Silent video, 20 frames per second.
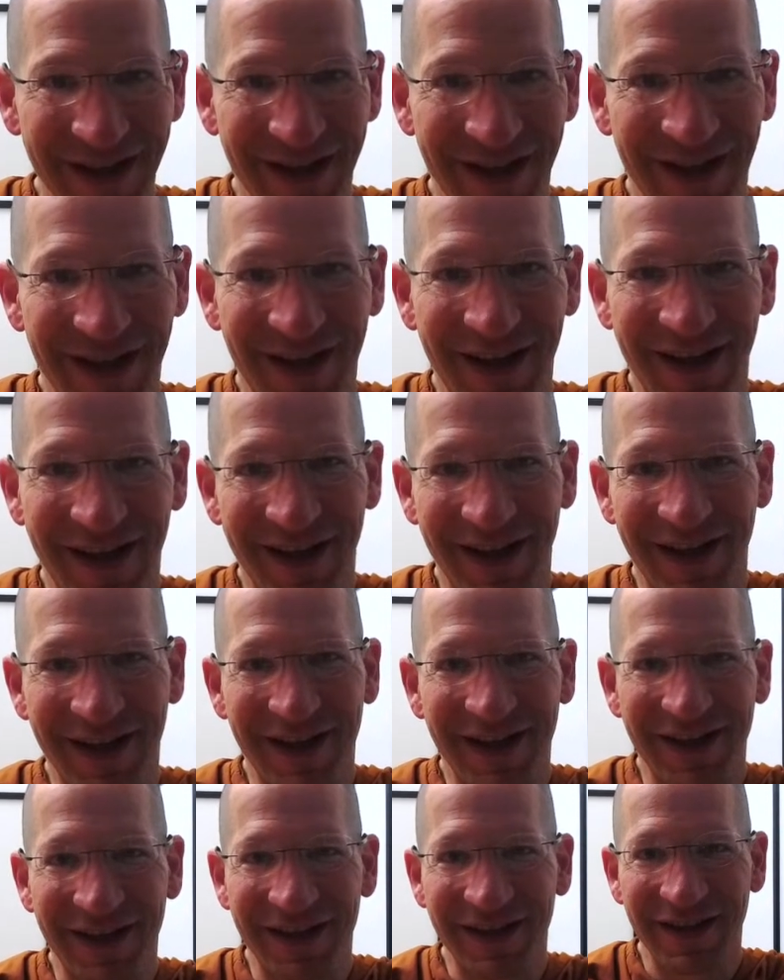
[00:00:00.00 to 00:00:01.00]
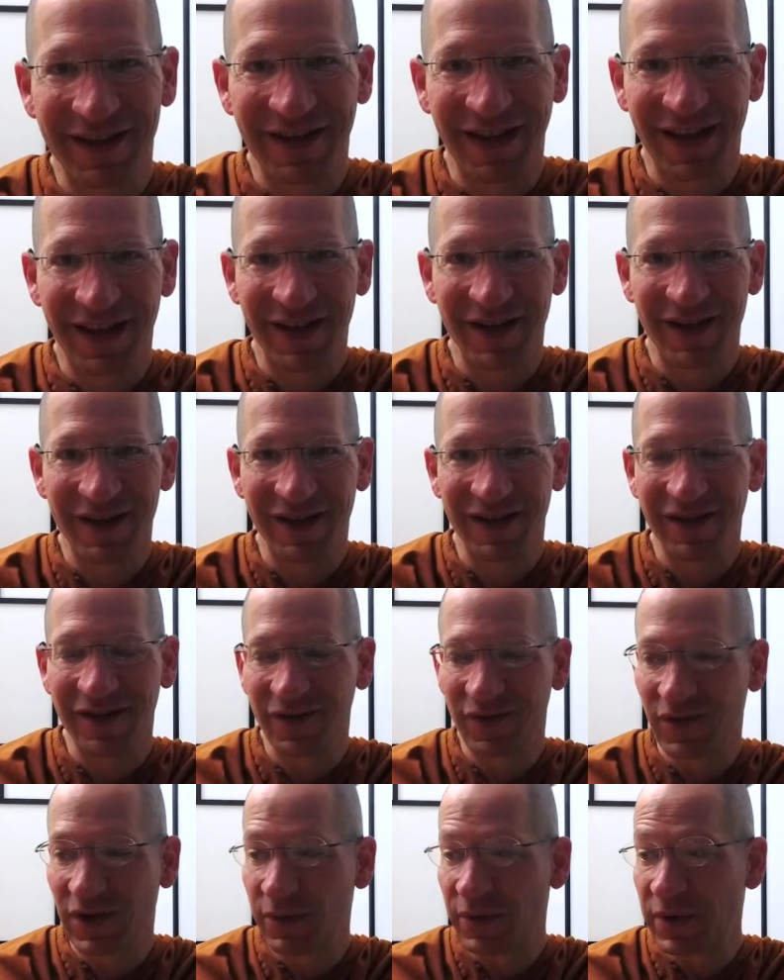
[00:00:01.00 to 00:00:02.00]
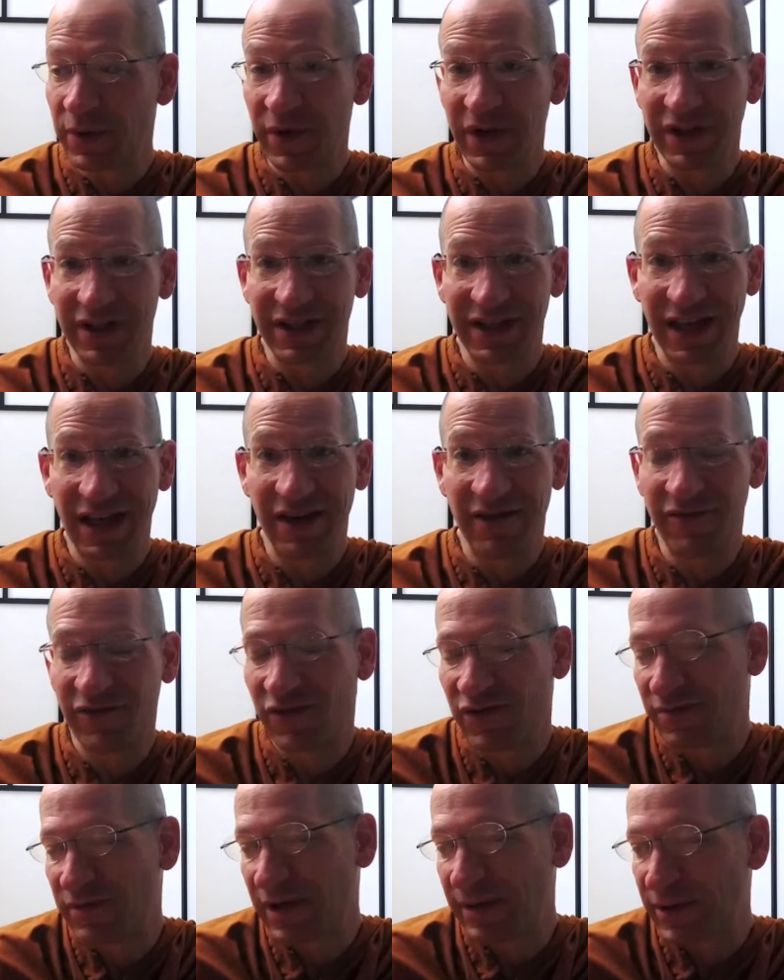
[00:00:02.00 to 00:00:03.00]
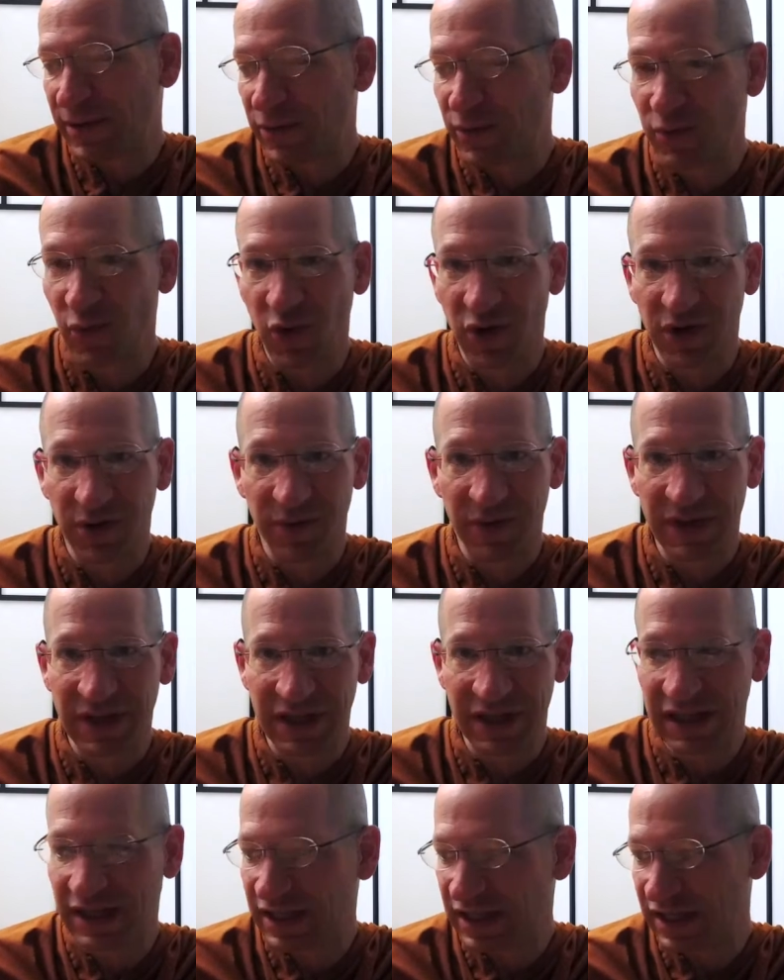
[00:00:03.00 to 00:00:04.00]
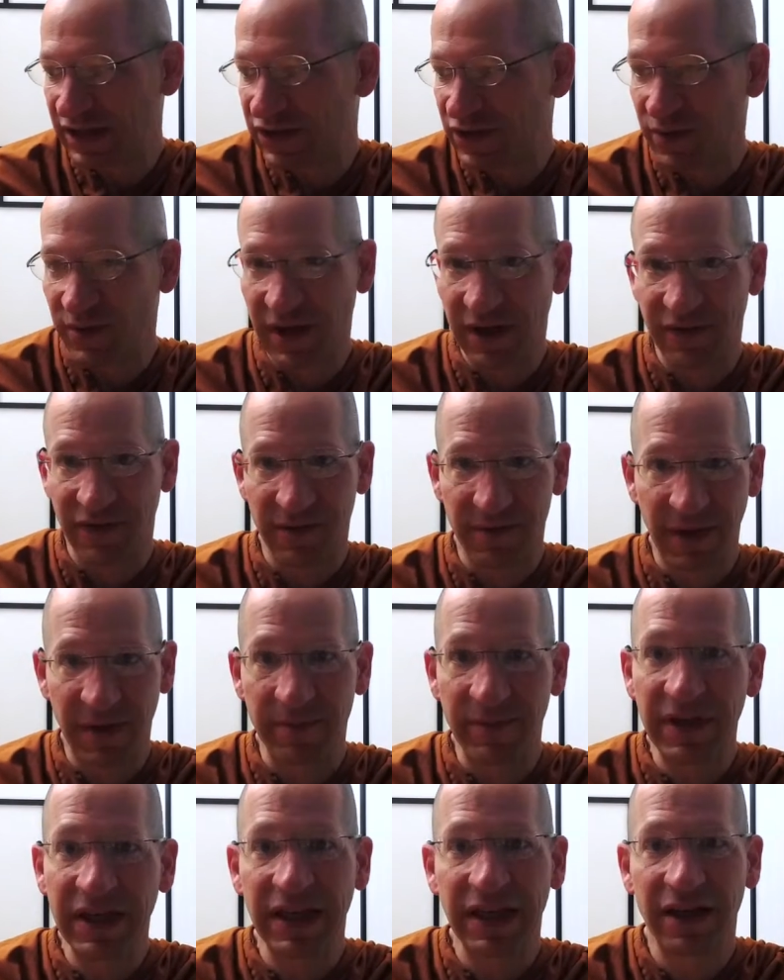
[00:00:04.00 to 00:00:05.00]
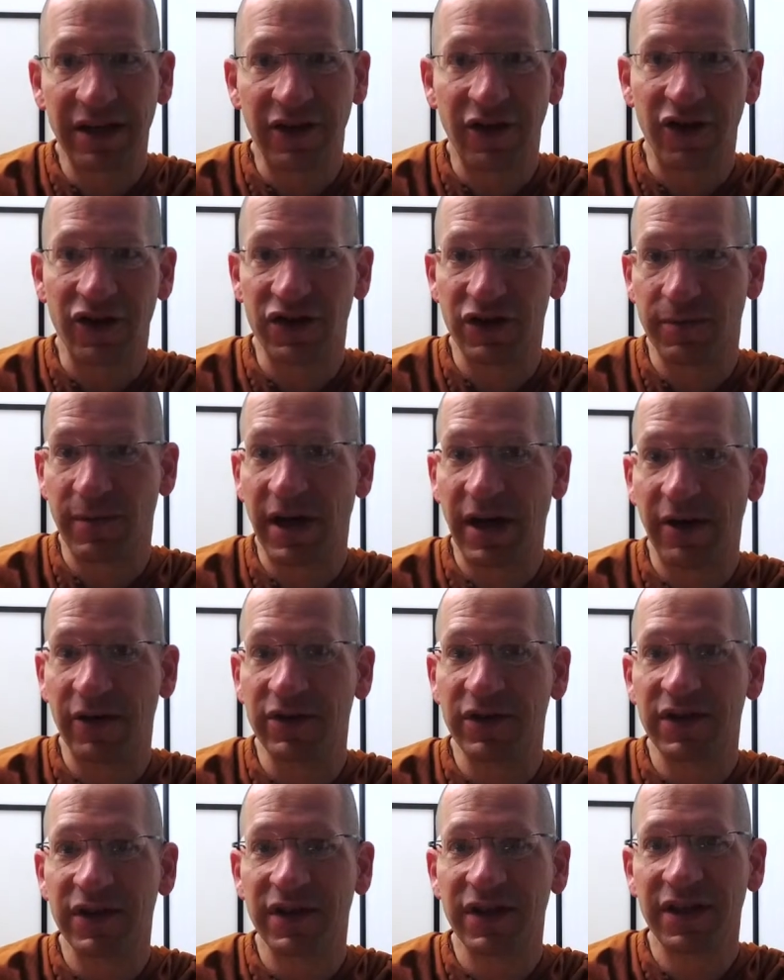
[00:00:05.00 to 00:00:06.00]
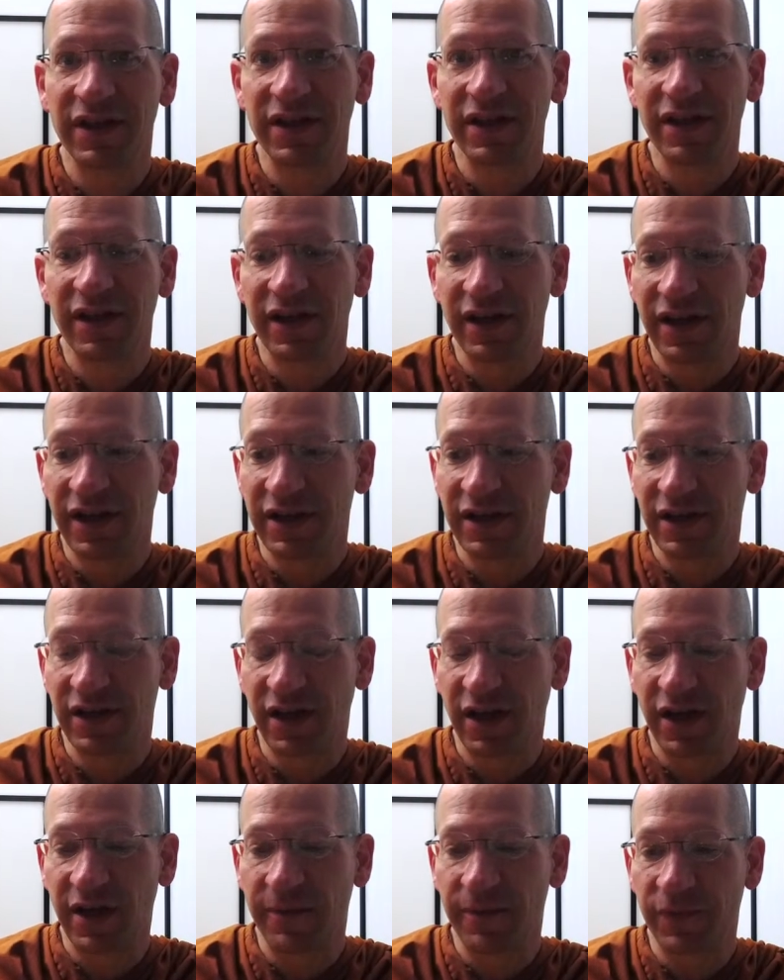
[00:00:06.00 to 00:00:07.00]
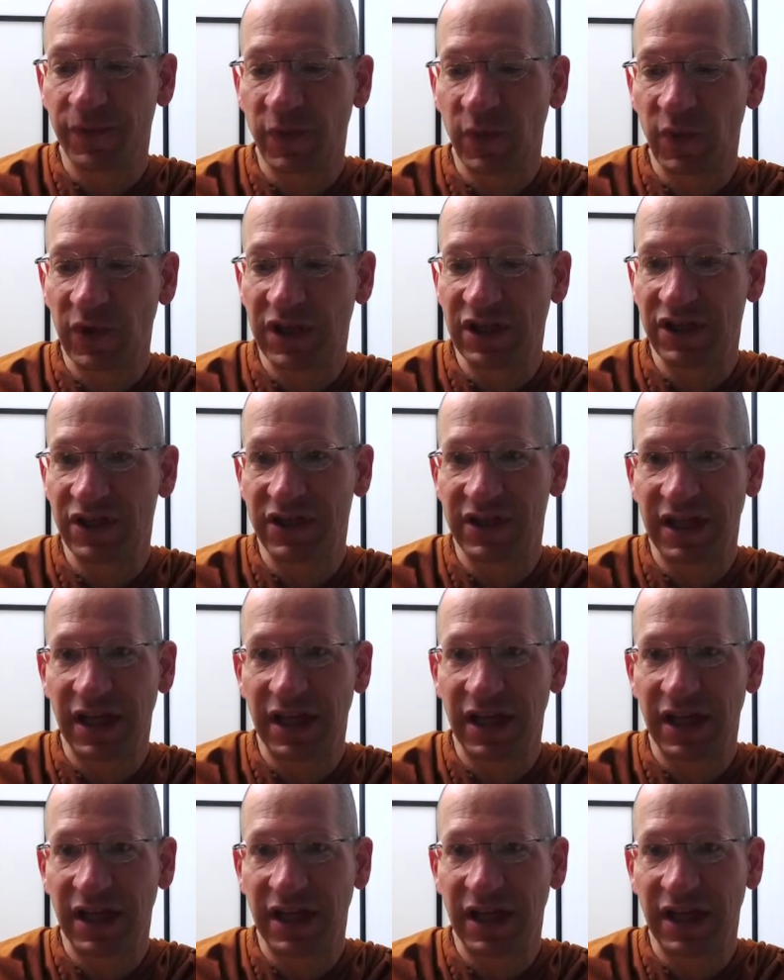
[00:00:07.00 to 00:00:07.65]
than what we wanted to give, or maybe more than we think he needs, or whatever it might be, a large amount, we can just